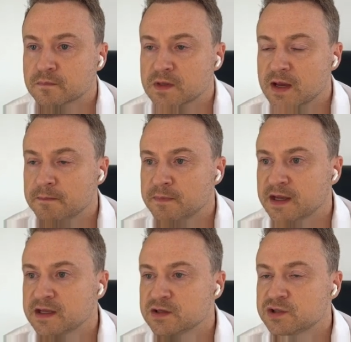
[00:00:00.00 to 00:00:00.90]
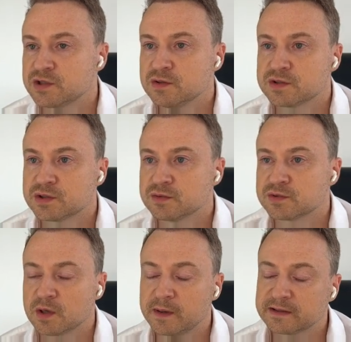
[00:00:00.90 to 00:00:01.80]
Yeah, they can choose to
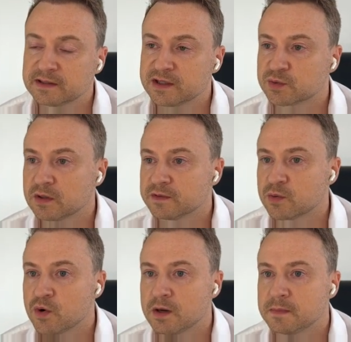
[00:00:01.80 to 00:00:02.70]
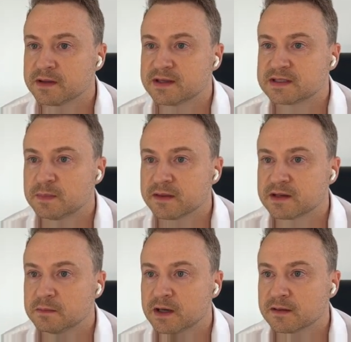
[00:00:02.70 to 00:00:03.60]
terminate the lease whenever they want. It's month
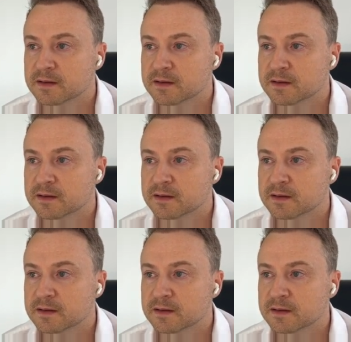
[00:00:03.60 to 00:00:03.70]
to month.